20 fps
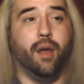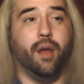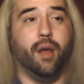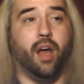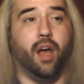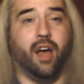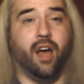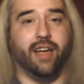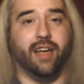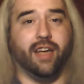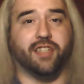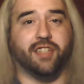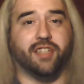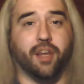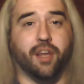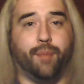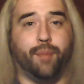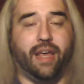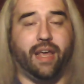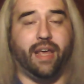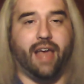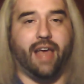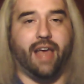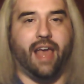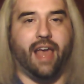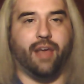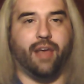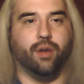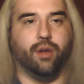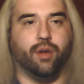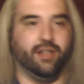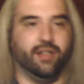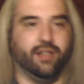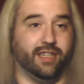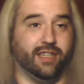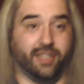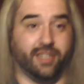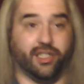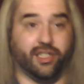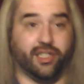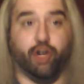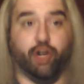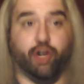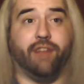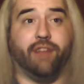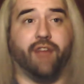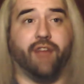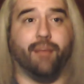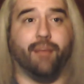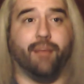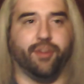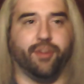It's going to be a street fight,